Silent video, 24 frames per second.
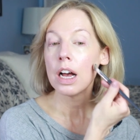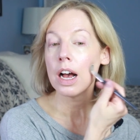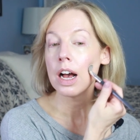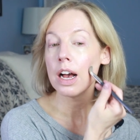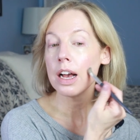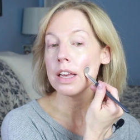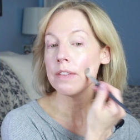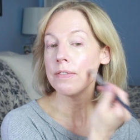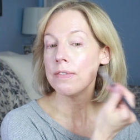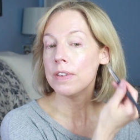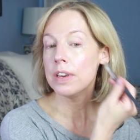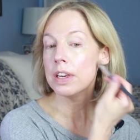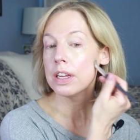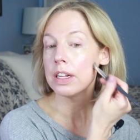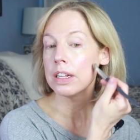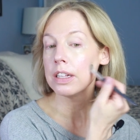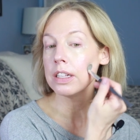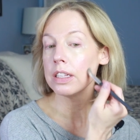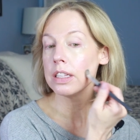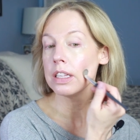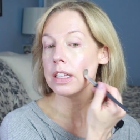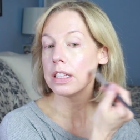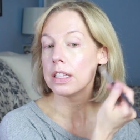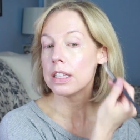I
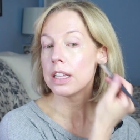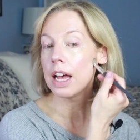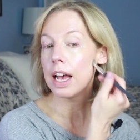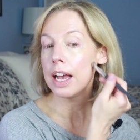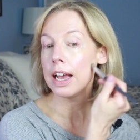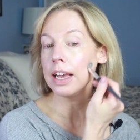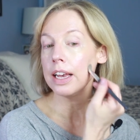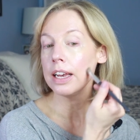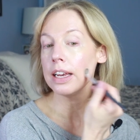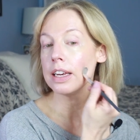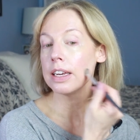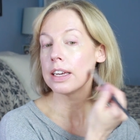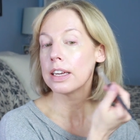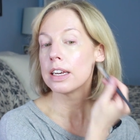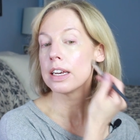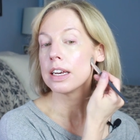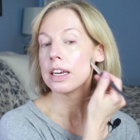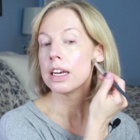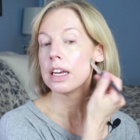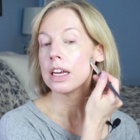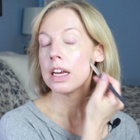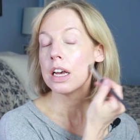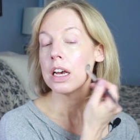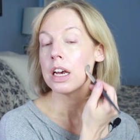feel
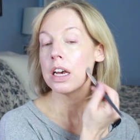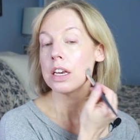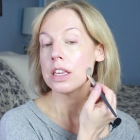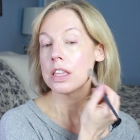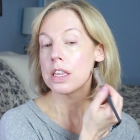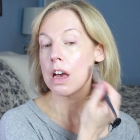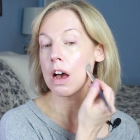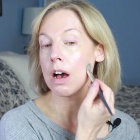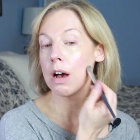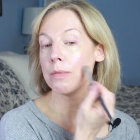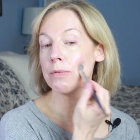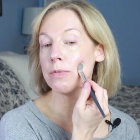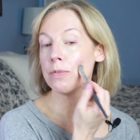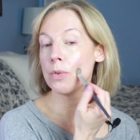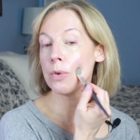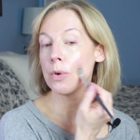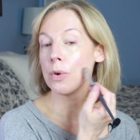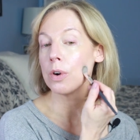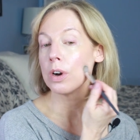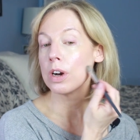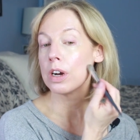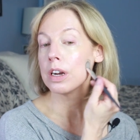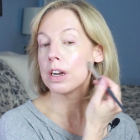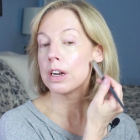like Tom
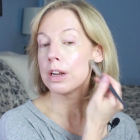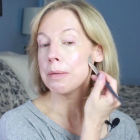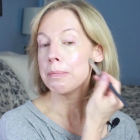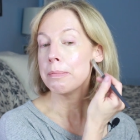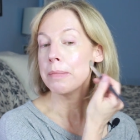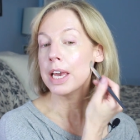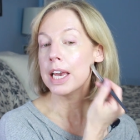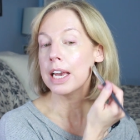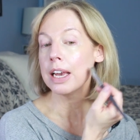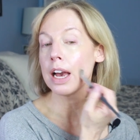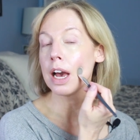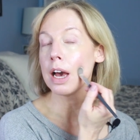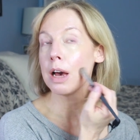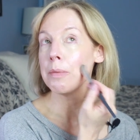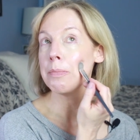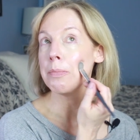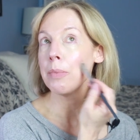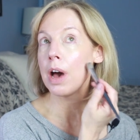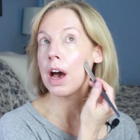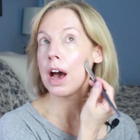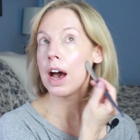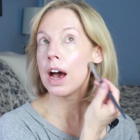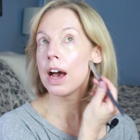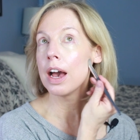Ford
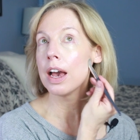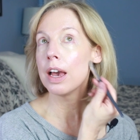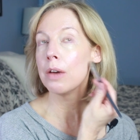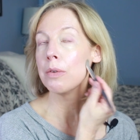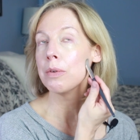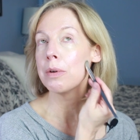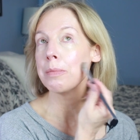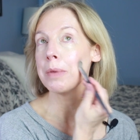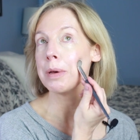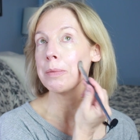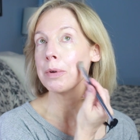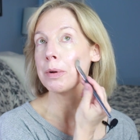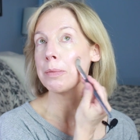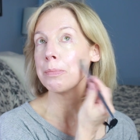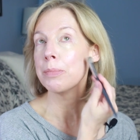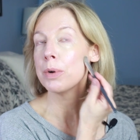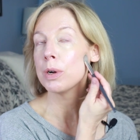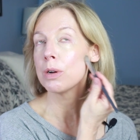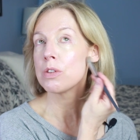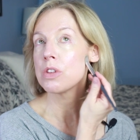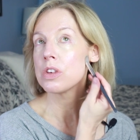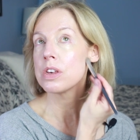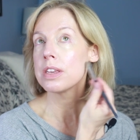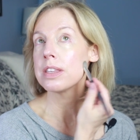makeup. I remember
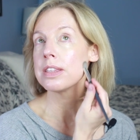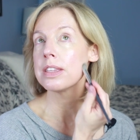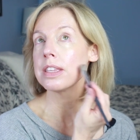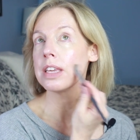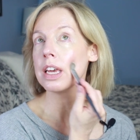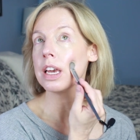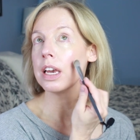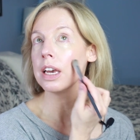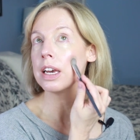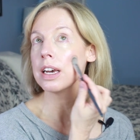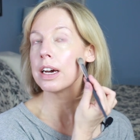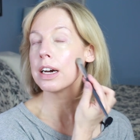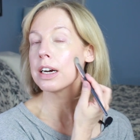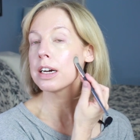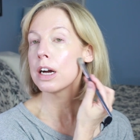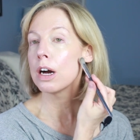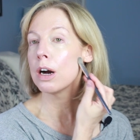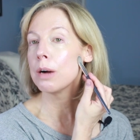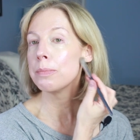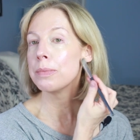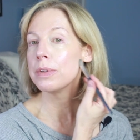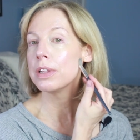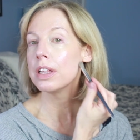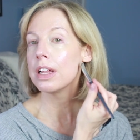purchasing a
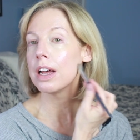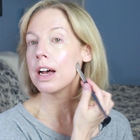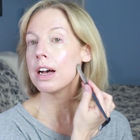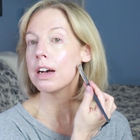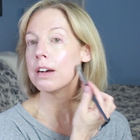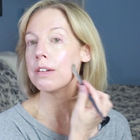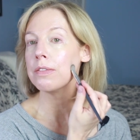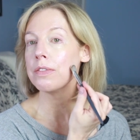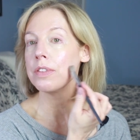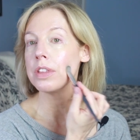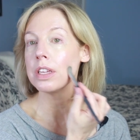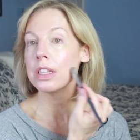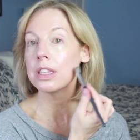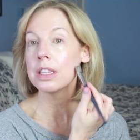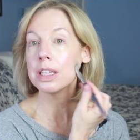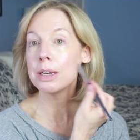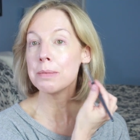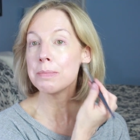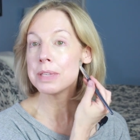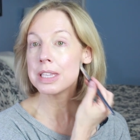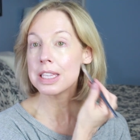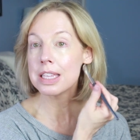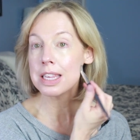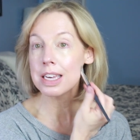couple of the
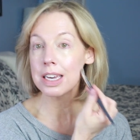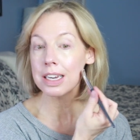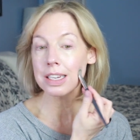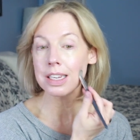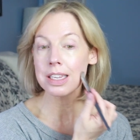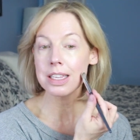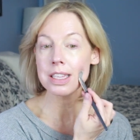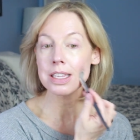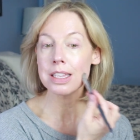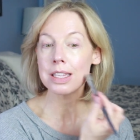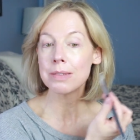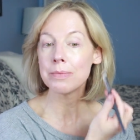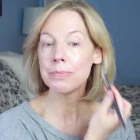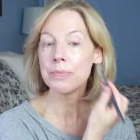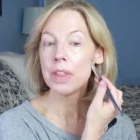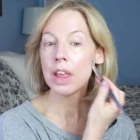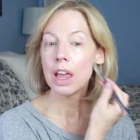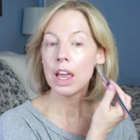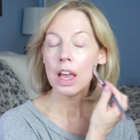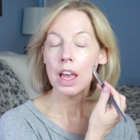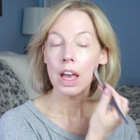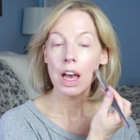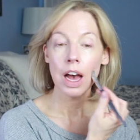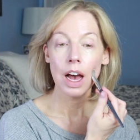lipsticks
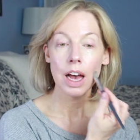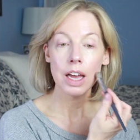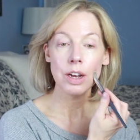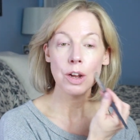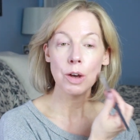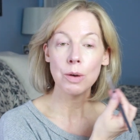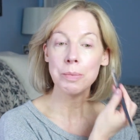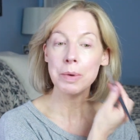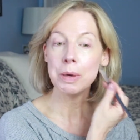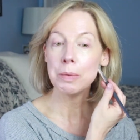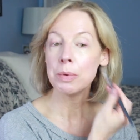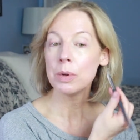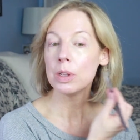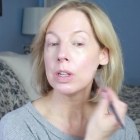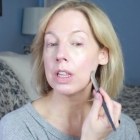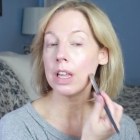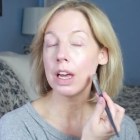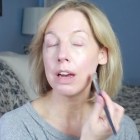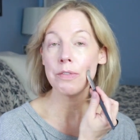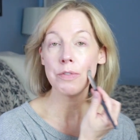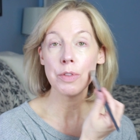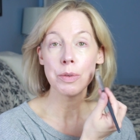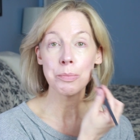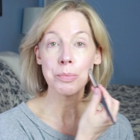I know people
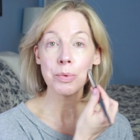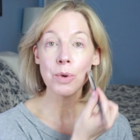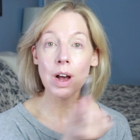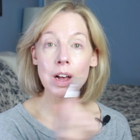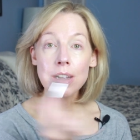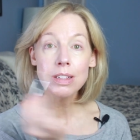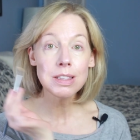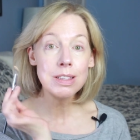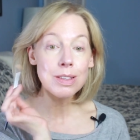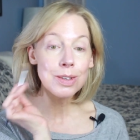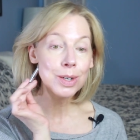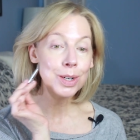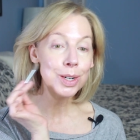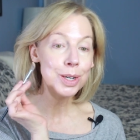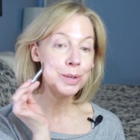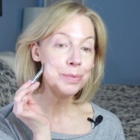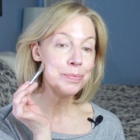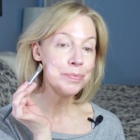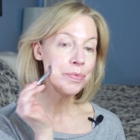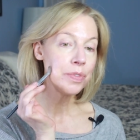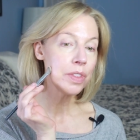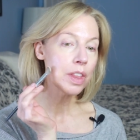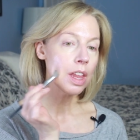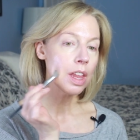love the bronzer.